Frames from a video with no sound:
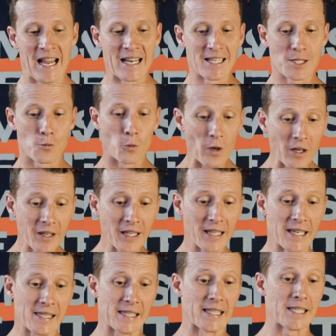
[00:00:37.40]
And his
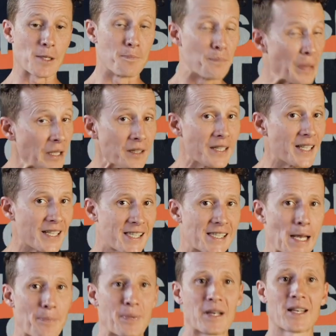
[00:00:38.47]
willingness and his ability to
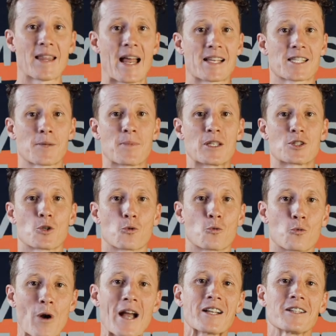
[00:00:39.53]
step into that is going to be
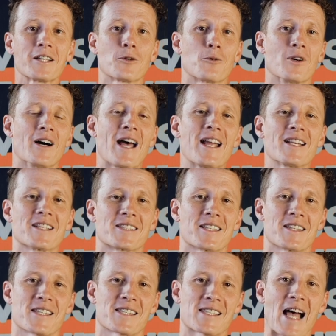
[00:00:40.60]
directly related
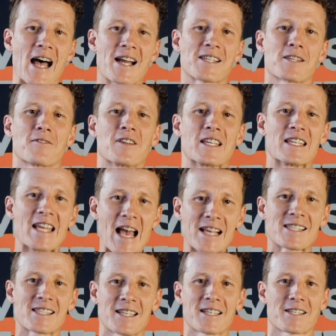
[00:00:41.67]
to the size of the
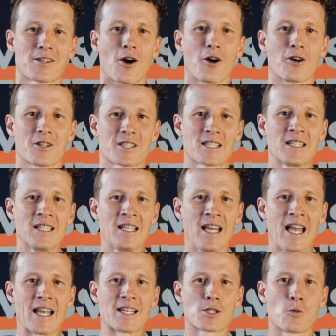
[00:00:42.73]
yes in his heart
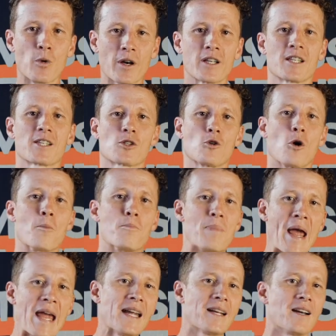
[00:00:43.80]
and his willingness to
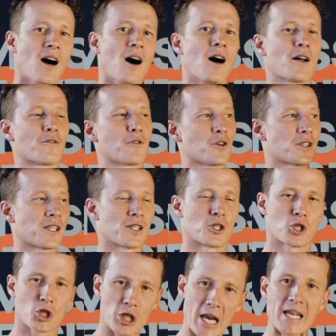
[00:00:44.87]
obey God
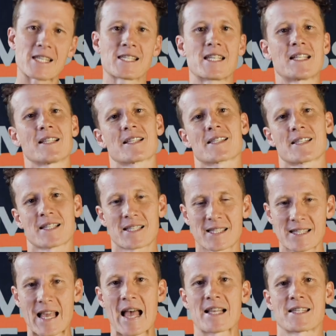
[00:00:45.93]
versus chasing the
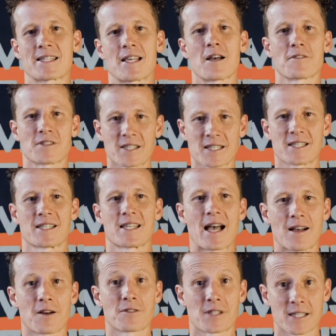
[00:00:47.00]
success of,
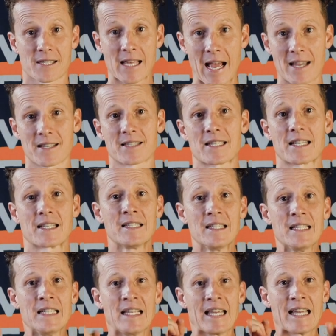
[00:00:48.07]
of society.
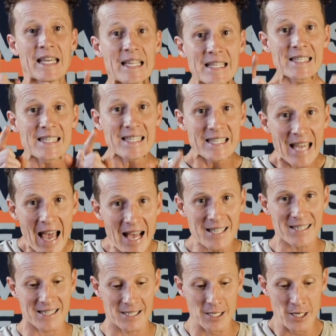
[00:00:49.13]
His
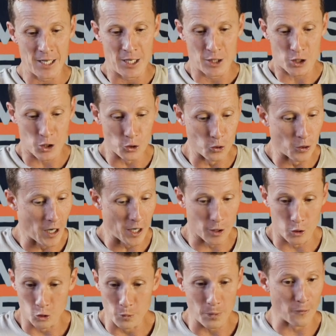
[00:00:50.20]
yes to a
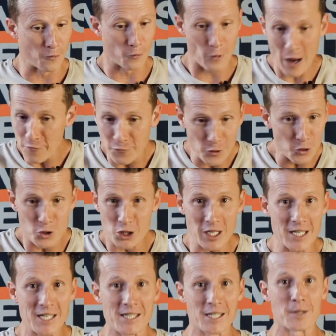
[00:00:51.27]
group of
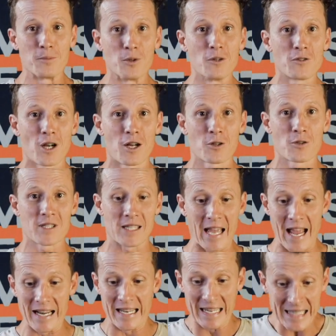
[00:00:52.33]
refugees that had moved onto his
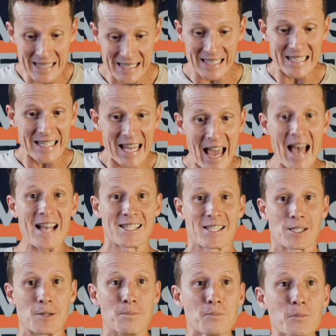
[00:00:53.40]
land, his
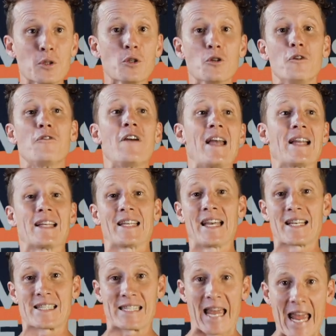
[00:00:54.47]
yes to move in and
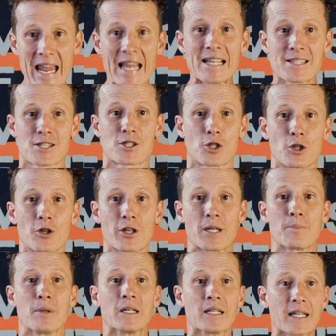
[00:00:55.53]
get his hands
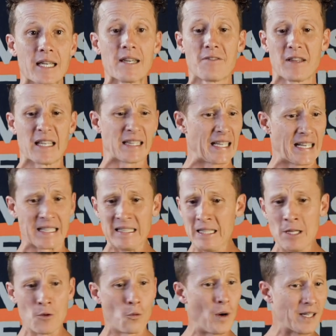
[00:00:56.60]
dirty, believing that
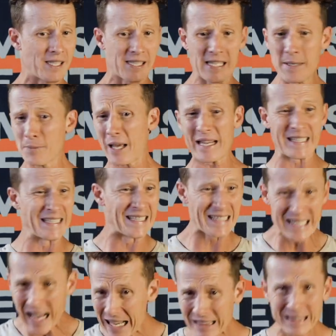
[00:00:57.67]
what seemed like
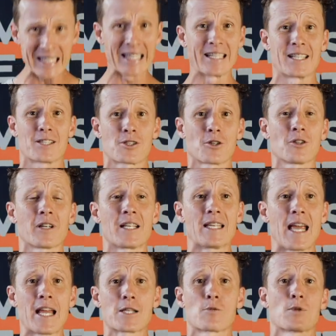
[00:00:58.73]
nothing in its early
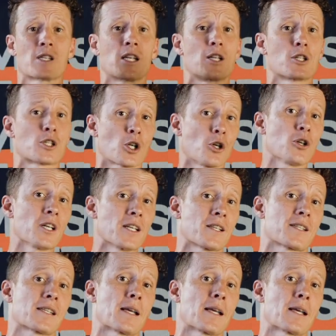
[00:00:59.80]
days was going to turn into